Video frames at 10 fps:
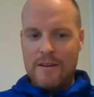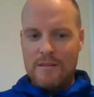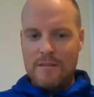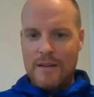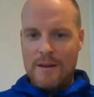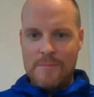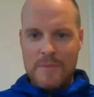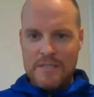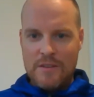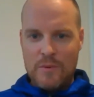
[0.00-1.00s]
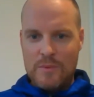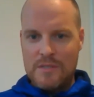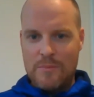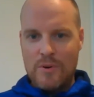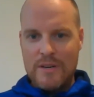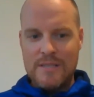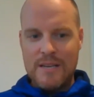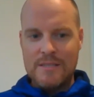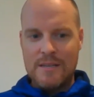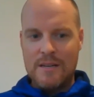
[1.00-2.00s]
self-motivate
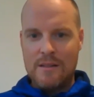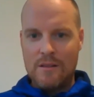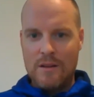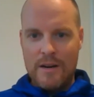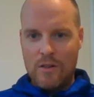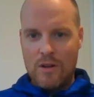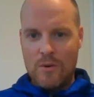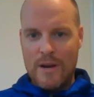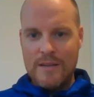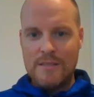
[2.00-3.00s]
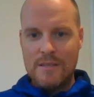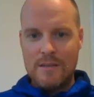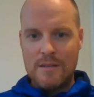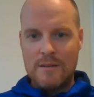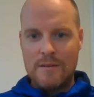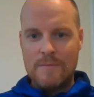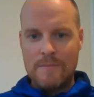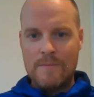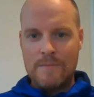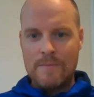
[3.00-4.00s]
as if it was a pre-season in
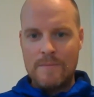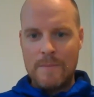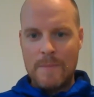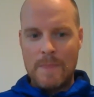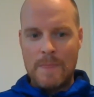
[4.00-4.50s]
a lot of ways.